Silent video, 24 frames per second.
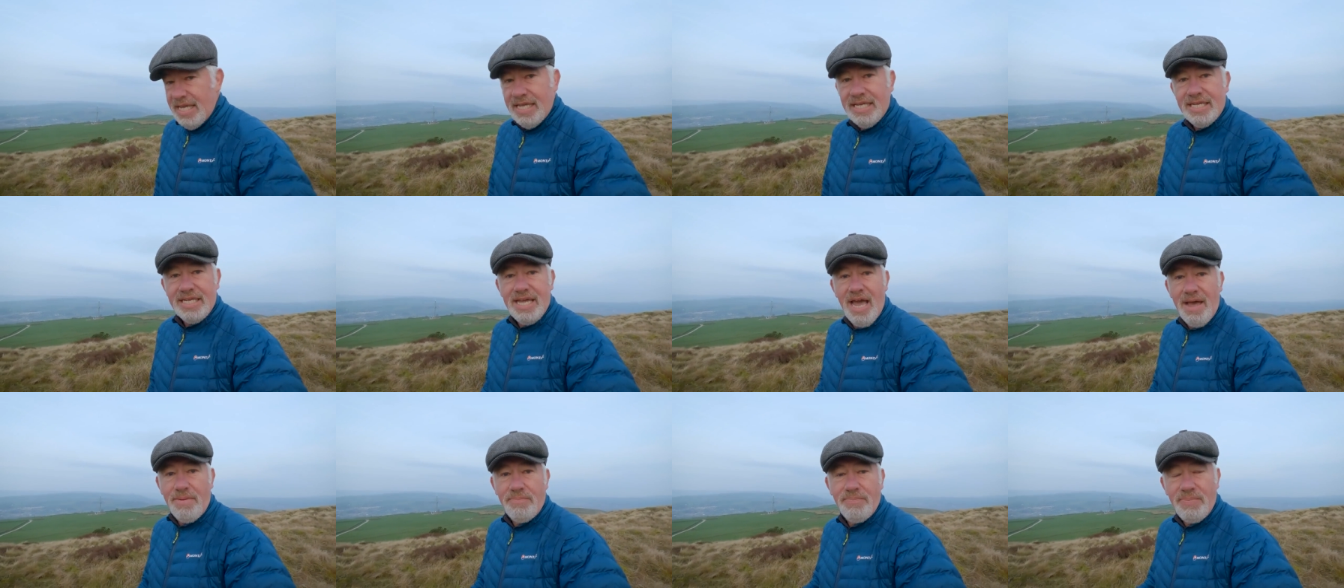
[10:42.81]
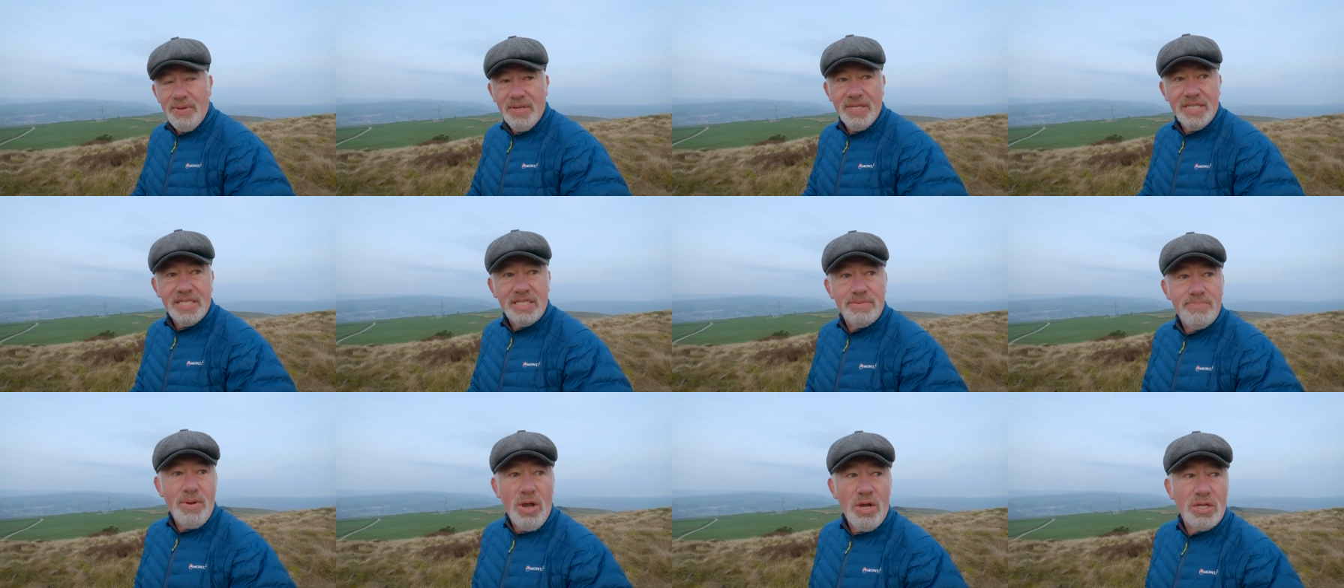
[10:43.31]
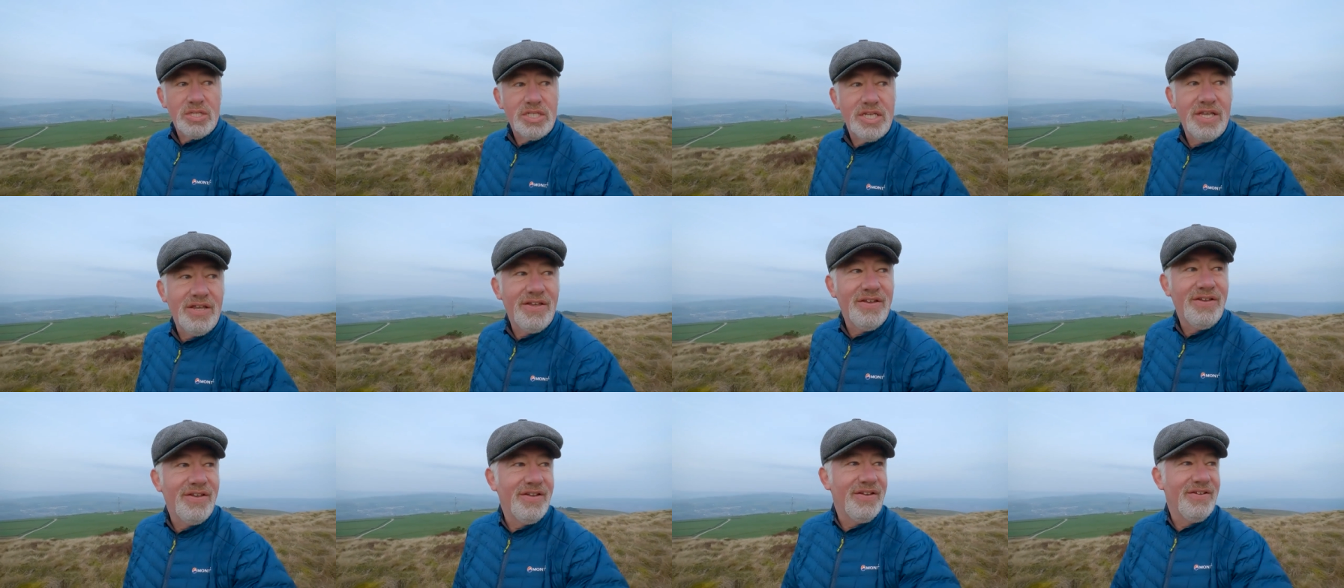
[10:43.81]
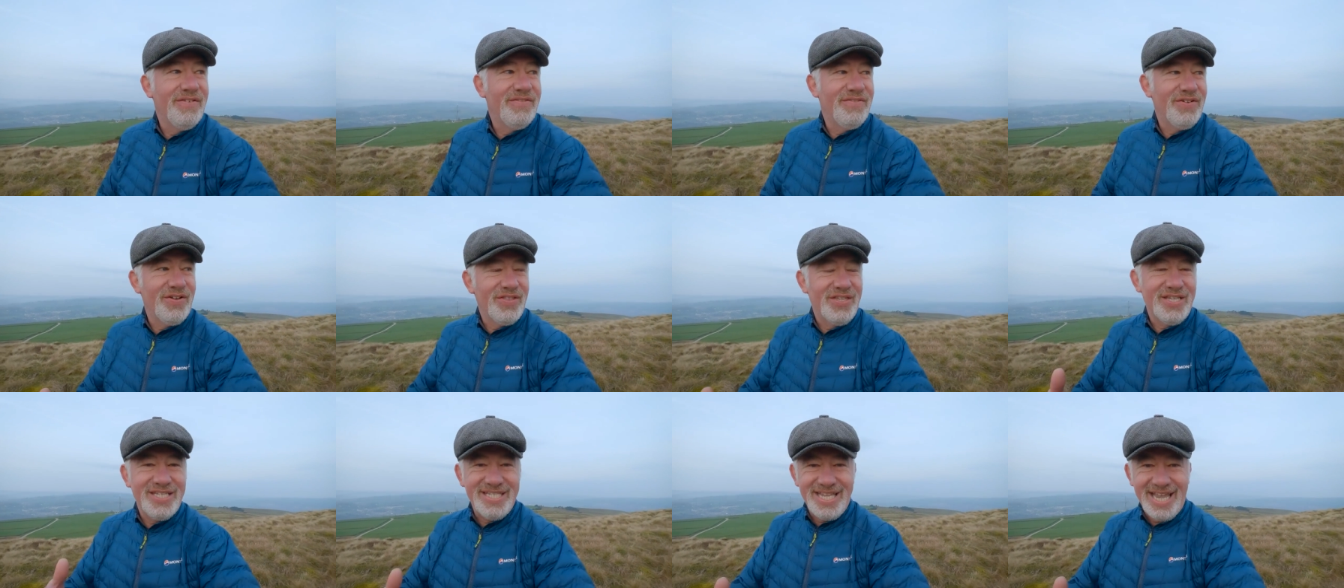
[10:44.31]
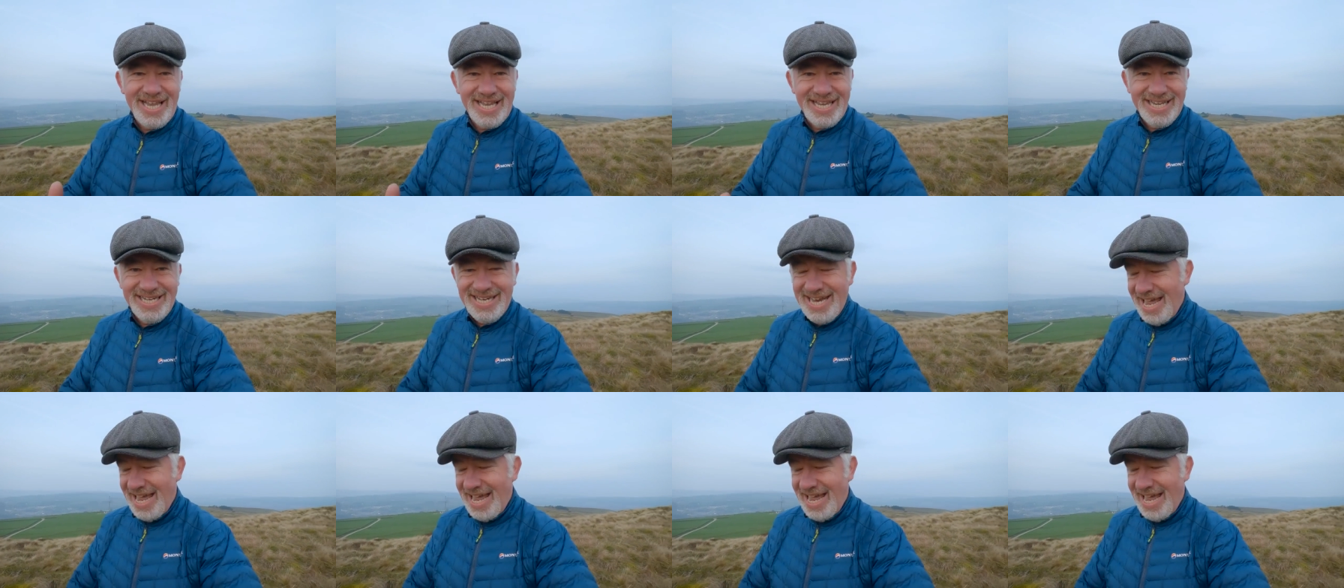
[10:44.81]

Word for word: camping spot for the second